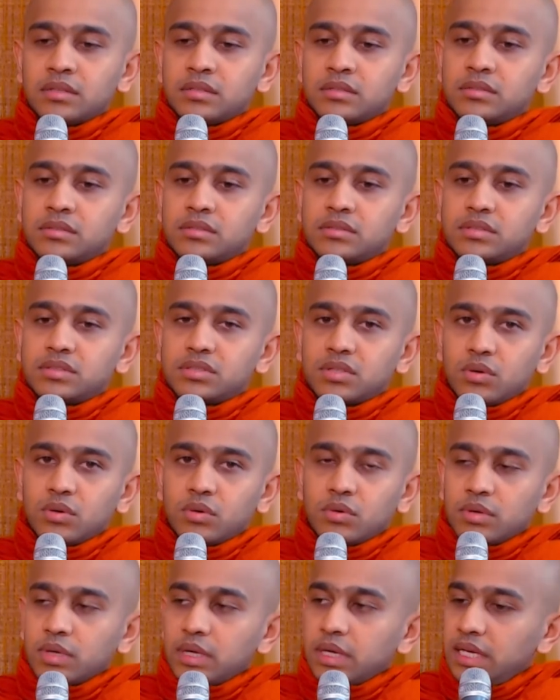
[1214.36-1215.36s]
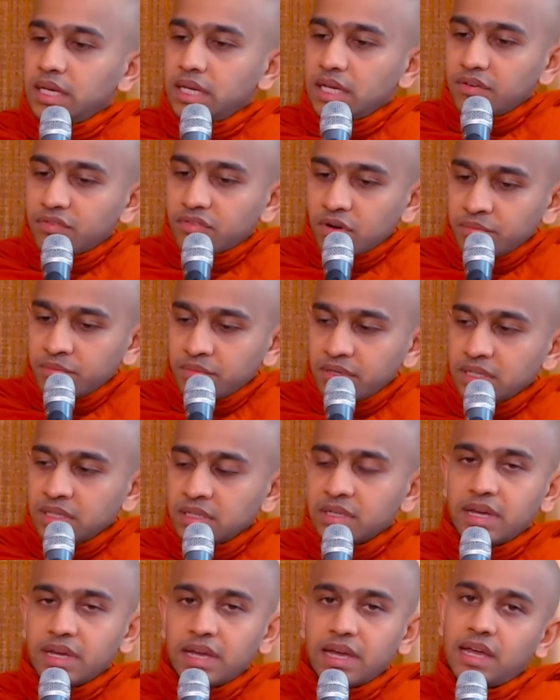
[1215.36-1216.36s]
So hear from
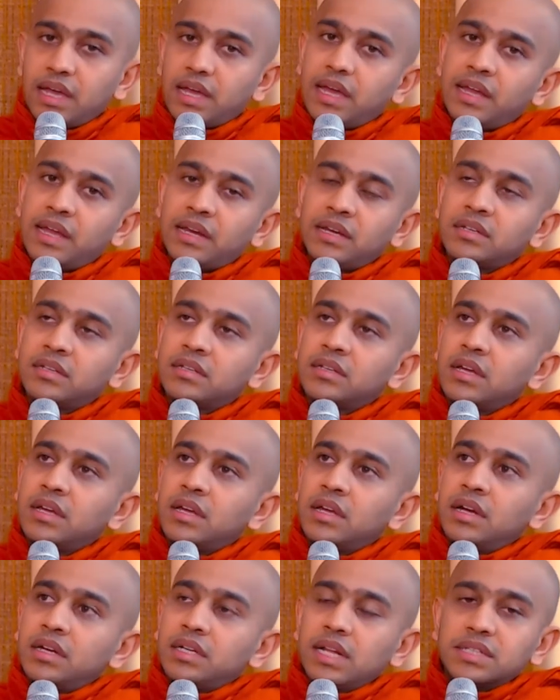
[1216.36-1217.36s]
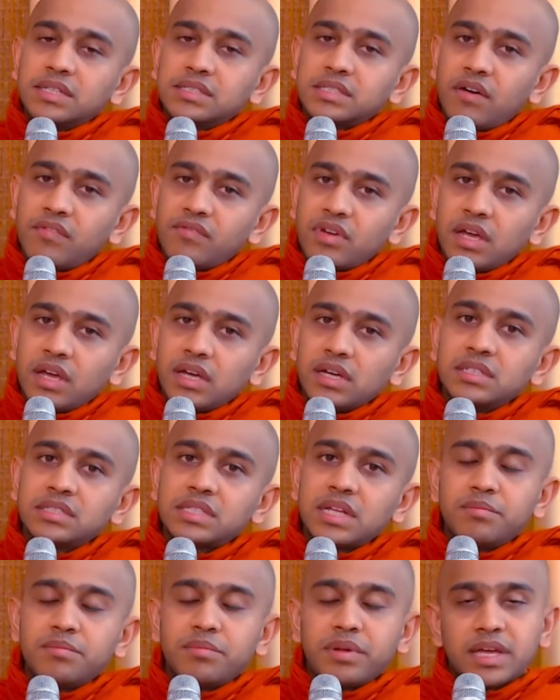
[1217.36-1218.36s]
here and tell somewhere else
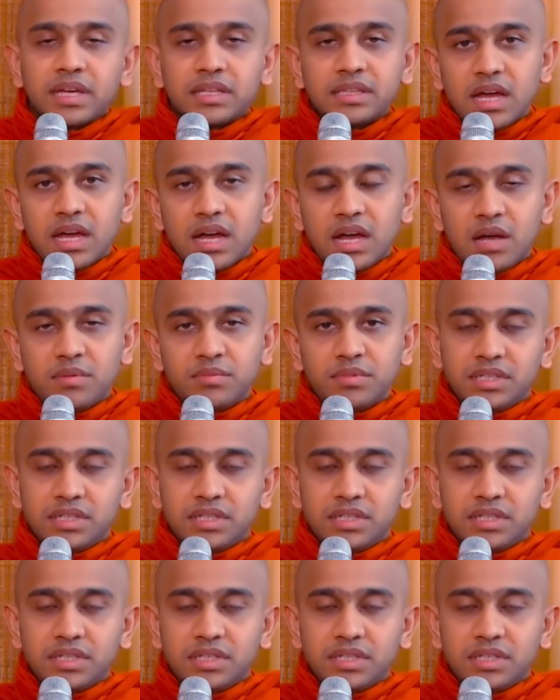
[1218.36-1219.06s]
and break their harmony.